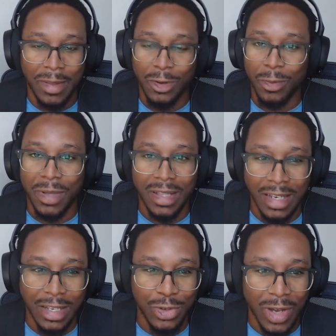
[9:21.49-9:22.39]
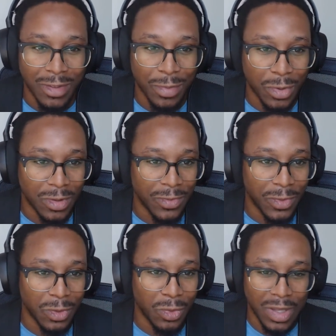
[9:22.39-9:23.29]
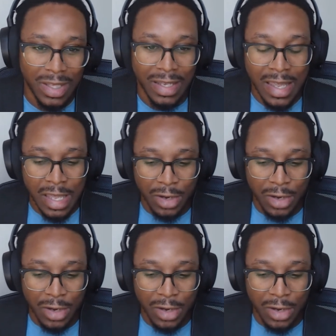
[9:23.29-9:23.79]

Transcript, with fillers: their ability to transport the food really